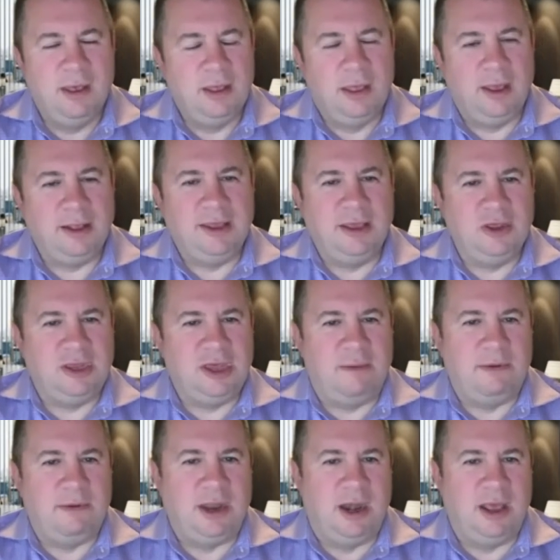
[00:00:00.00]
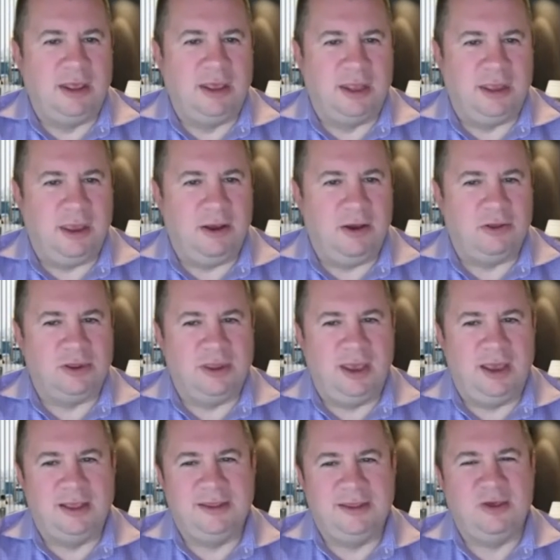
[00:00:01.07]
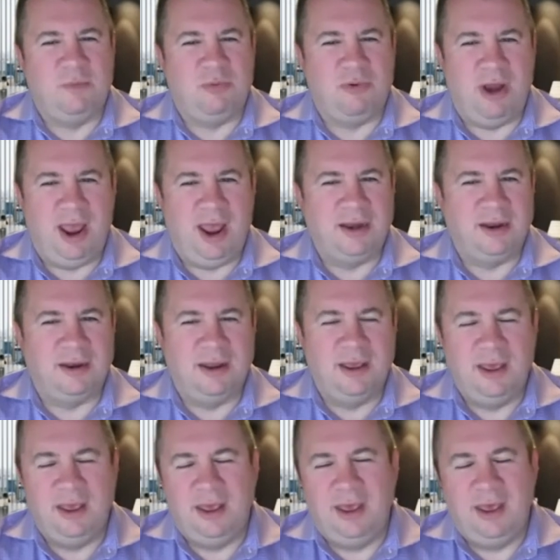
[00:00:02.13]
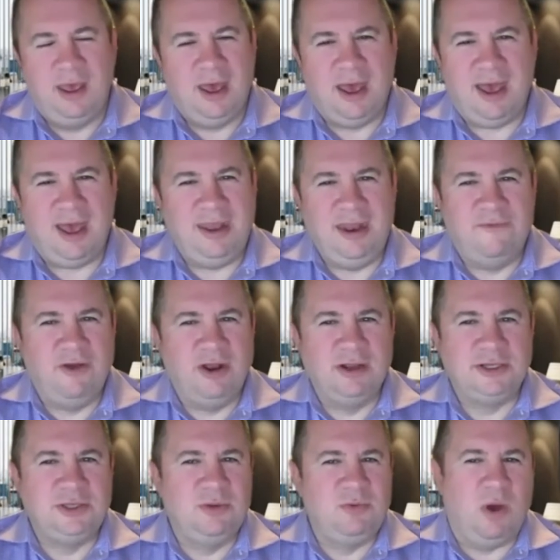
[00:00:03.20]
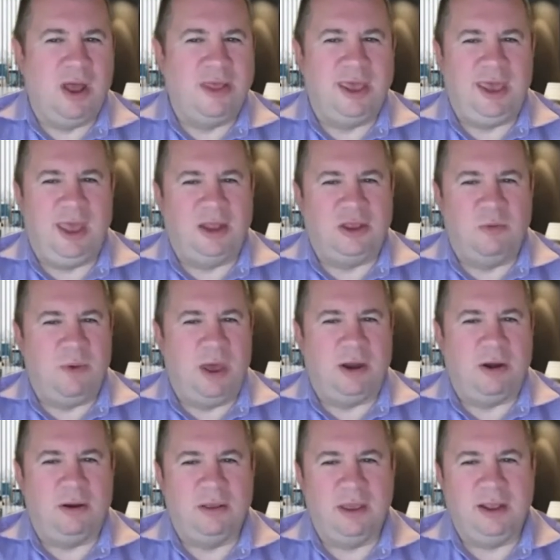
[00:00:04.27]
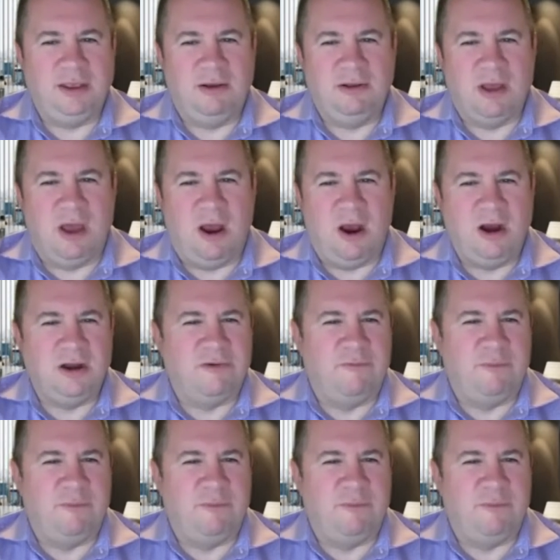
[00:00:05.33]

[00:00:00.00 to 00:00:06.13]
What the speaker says: Like, they just haven't done anything in years, and they got such a brand, and I never understood why they can't do better. Like, they're in the heart of